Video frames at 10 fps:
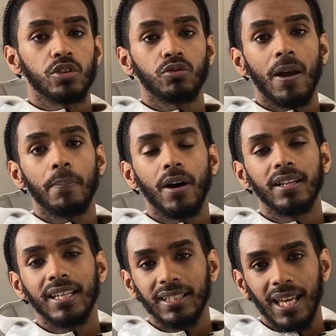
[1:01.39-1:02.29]
subscribe
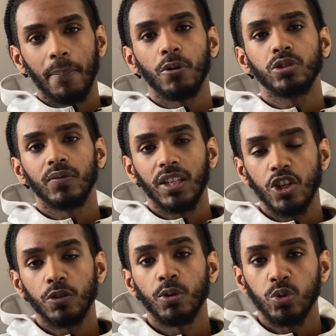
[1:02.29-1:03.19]
button. Hit that post
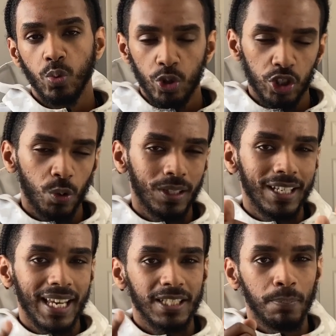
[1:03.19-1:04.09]
notification bell as well so you know when the
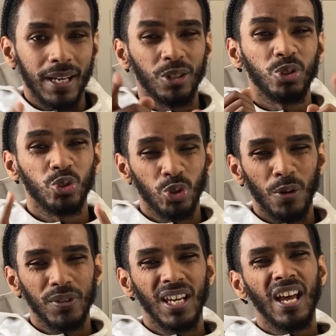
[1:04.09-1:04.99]
next banger
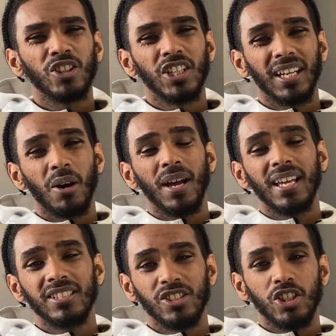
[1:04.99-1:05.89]
drops. Check out
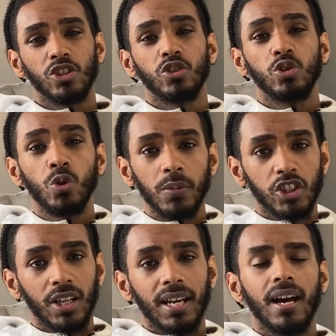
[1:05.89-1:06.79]
any suggestions you want to
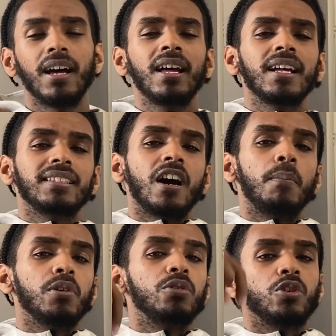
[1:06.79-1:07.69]
check out
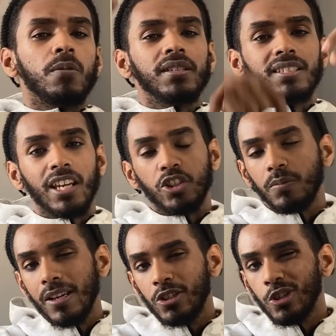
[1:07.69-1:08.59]
down below in the comment
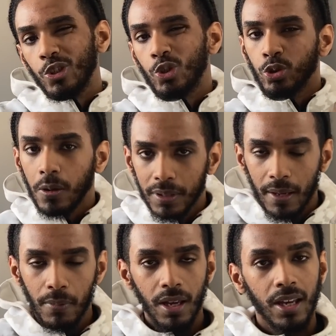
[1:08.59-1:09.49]
section. Make sure you drop
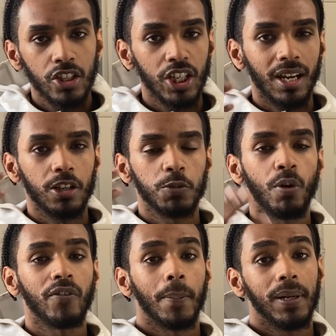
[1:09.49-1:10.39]
them. Check out the
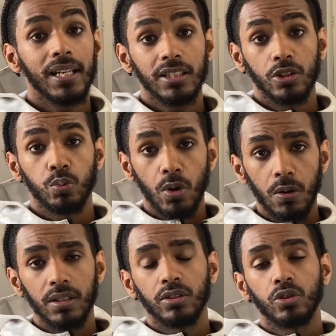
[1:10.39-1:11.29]
Spotify playlist as
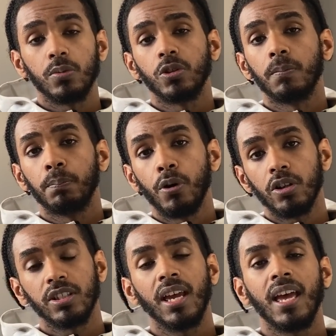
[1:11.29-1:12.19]
well in the description
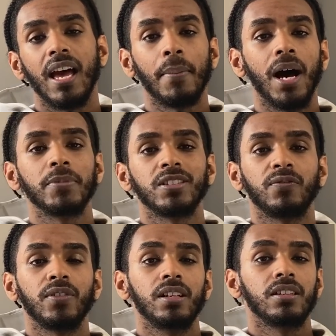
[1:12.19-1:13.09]
box and my Amazon
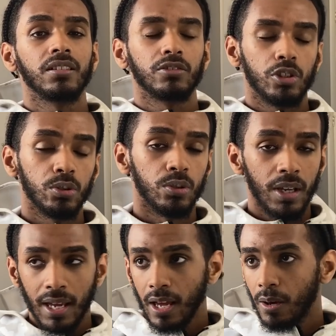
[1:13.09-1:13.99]
affiliate too.
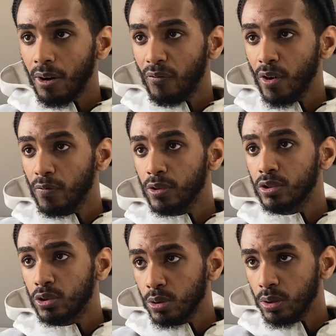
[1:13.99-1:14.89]
Without further
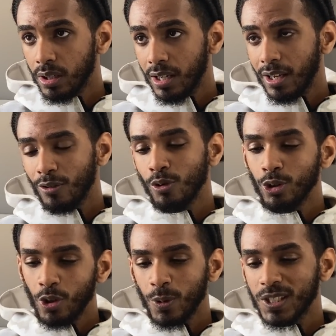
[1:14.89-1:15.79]
ado,
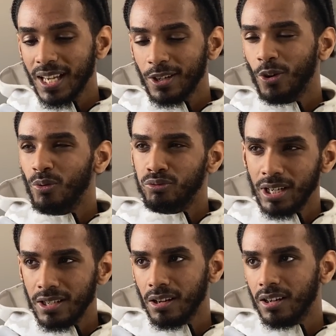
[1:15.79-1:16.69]
Rondo, Montana,
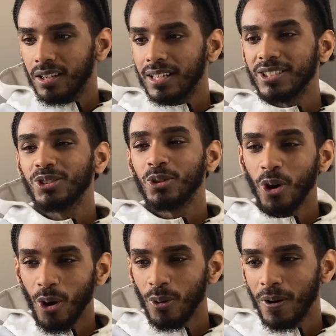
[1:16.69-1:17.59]
Ridla, let's
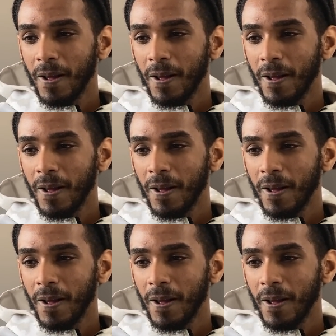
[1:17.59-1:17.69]
go.